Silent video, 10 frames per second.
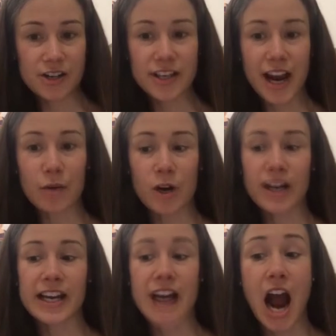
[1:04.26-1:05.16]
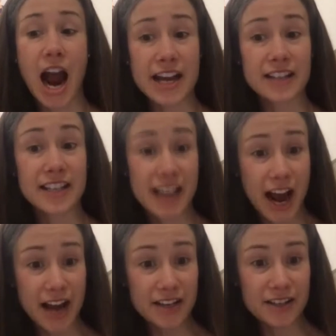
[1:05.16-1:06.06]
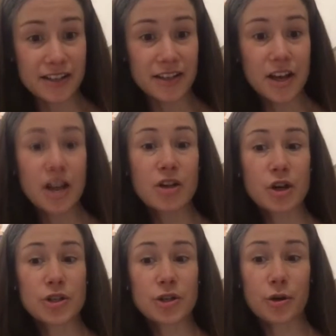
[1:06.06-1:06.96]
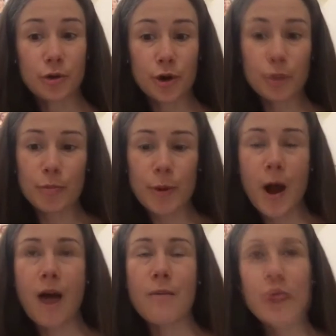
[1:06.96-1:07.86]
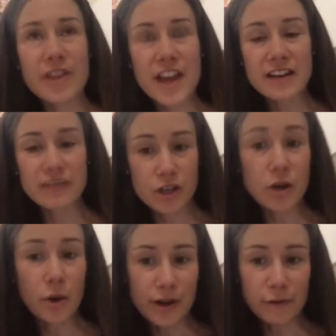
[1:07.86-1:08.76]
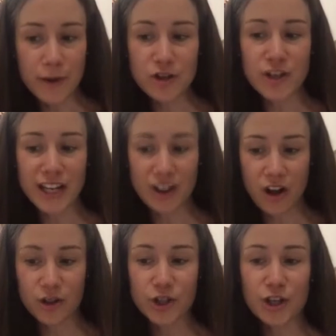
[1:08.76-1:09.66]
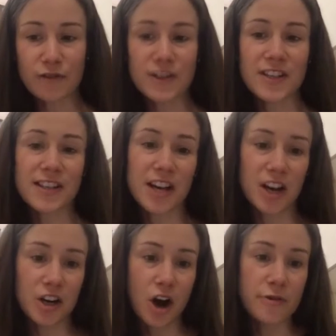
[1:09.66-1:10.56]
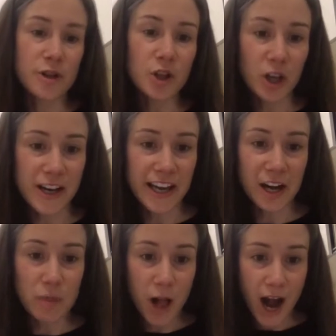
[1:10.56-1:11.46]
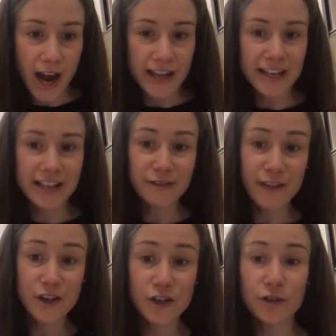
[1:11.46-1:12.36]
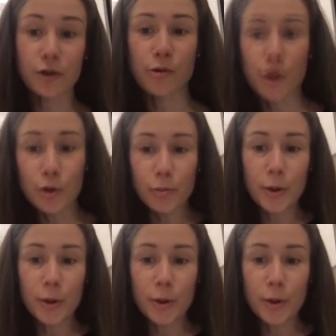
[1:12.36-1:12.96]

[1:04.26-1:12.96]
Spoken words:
I work in ITS. There's a group within, Information Technology Services here called the Learning and Applied Innovation Group.